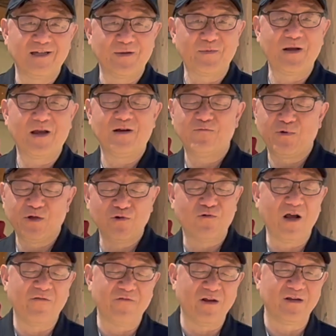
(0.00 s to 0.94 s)
Japan. We don't
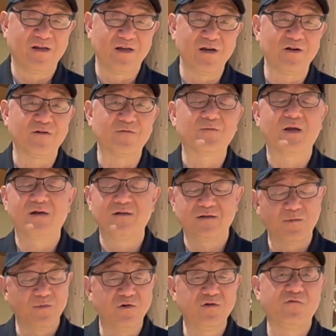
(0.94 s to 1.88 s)
have it here. And it's a
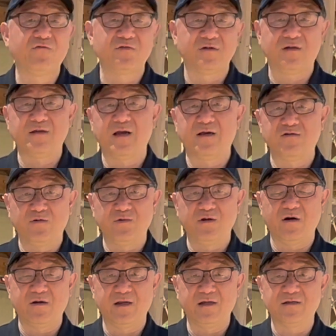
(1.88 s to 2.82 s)
beautiful sedan, to be
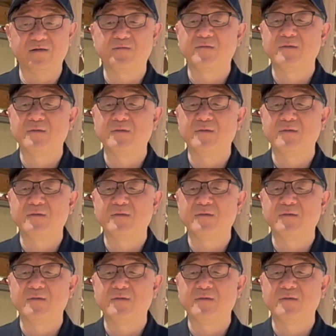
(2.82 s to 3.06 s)
honest.